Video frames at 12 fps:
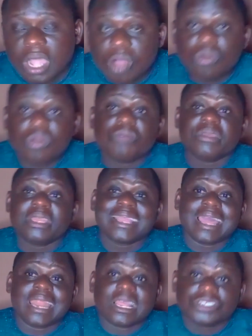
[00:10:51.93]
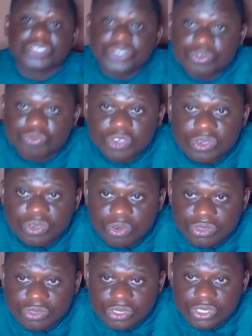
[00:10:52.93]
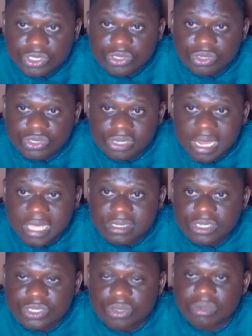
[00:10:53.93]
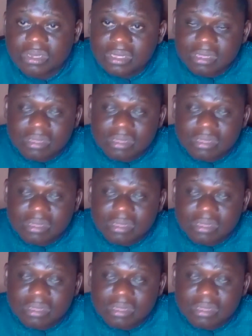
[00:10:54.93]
how government can achieve industrialization